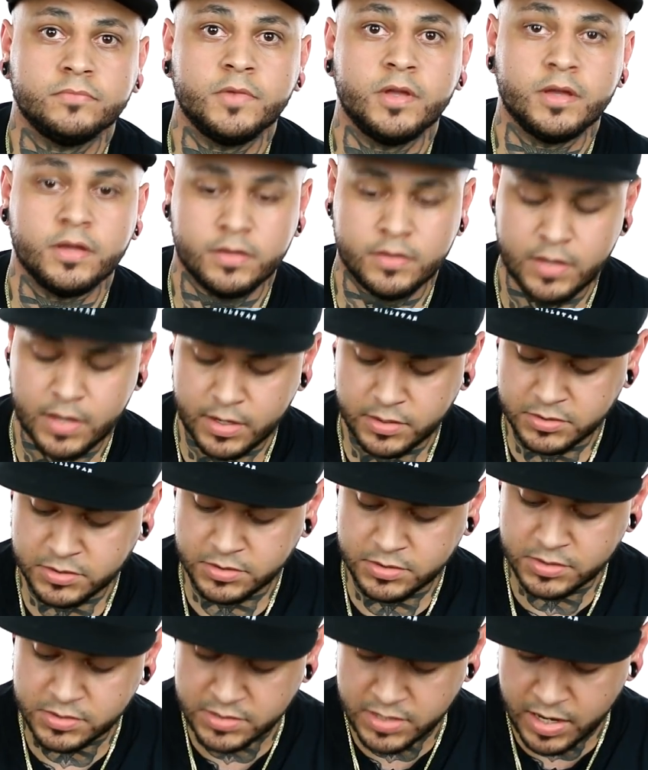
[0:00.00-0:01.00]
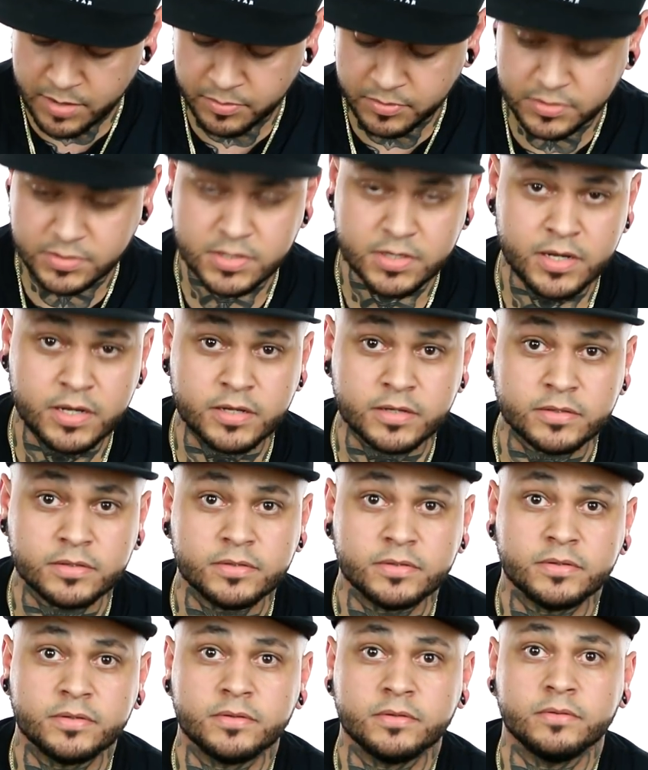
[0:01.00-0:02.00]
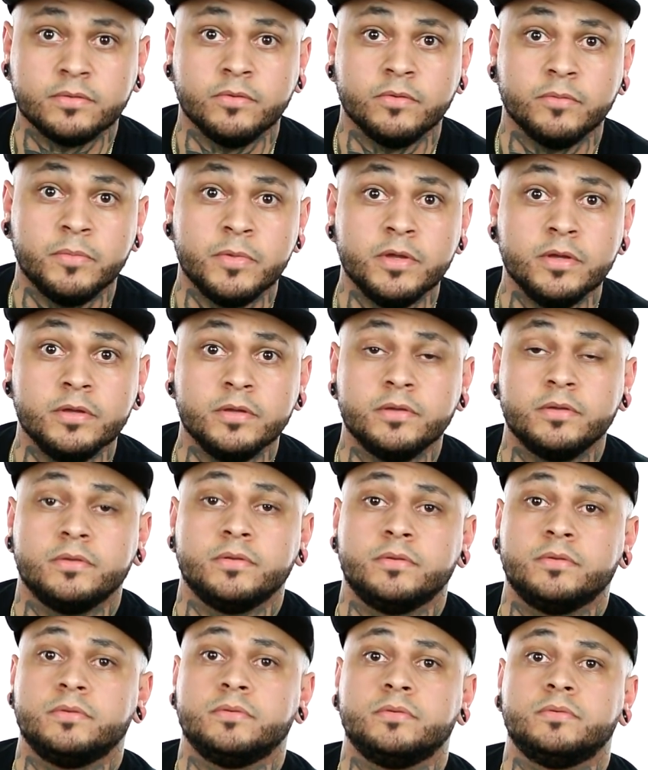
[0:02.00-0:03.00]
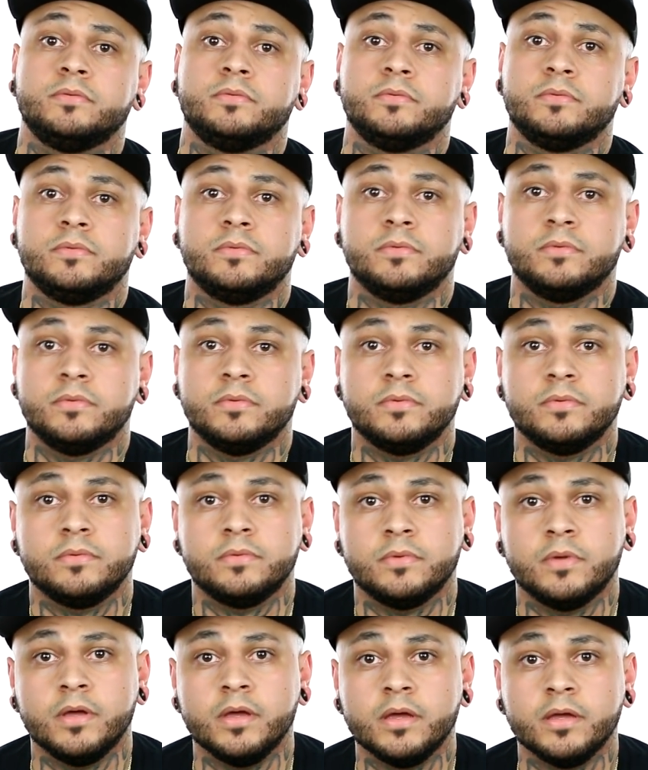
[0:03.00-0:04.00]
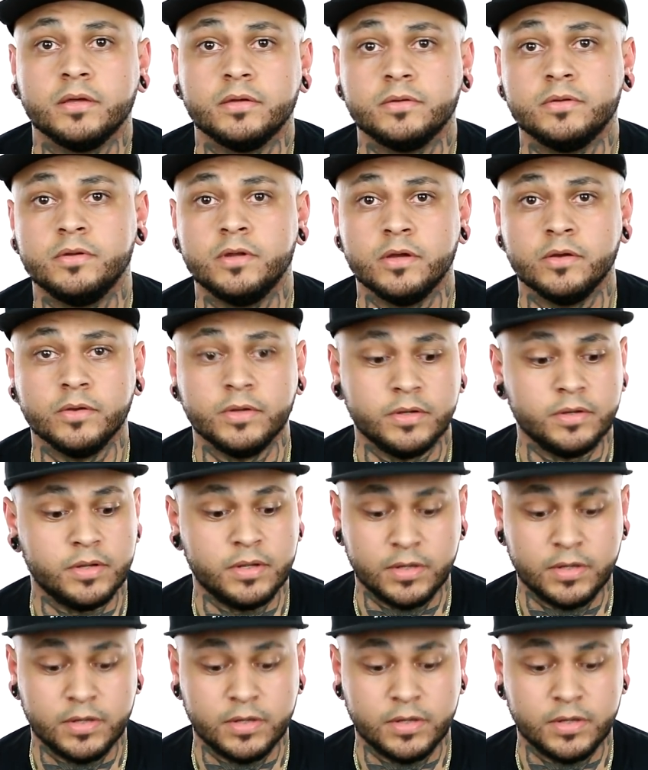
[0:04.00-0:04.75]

run. Yeah, that actually just happened today with me. uh, you know, and,